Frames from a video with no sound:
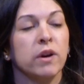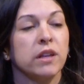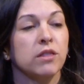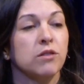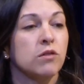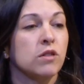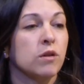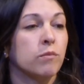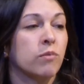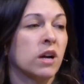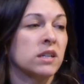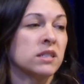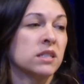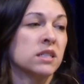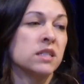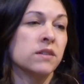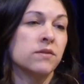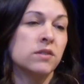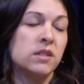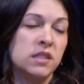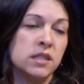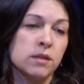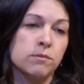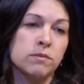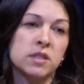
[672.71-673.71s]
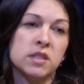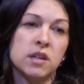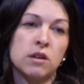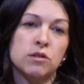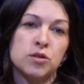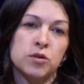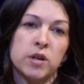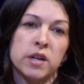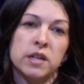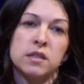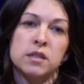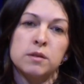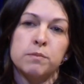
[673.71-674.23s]
through the process of stem cell
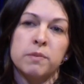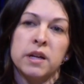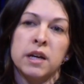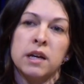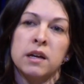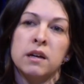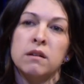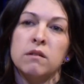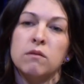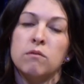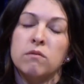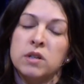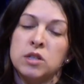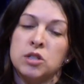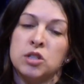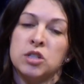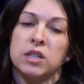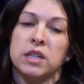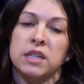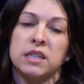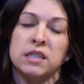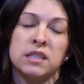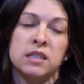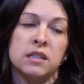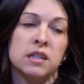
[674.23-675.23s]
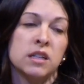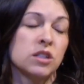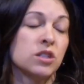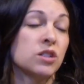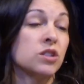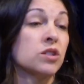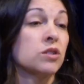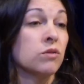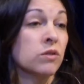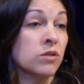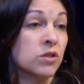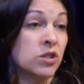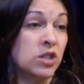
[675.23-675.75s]
transplant, which is an
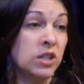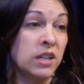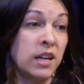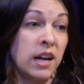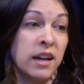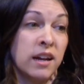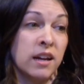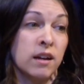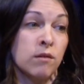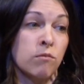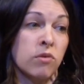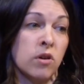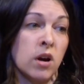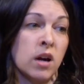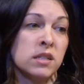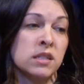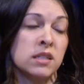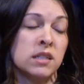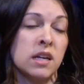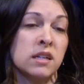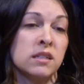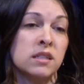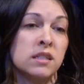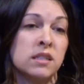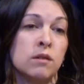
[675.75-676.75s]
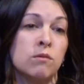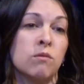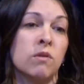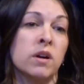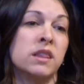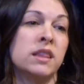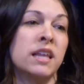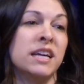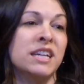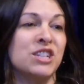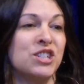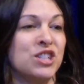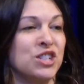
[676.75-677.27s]
excruciating process. And what
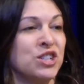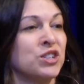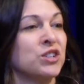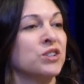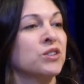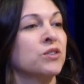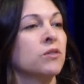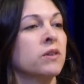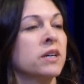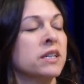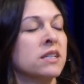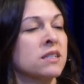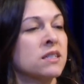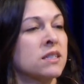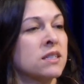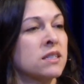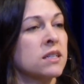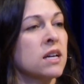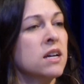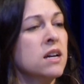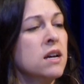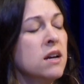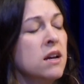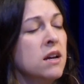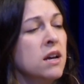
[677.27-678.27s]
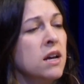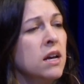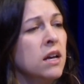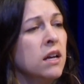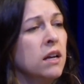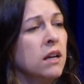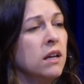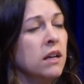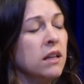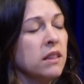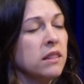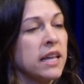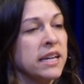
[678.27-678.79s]
they do is
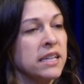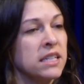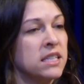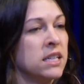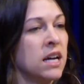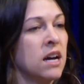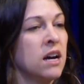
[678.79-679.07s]
they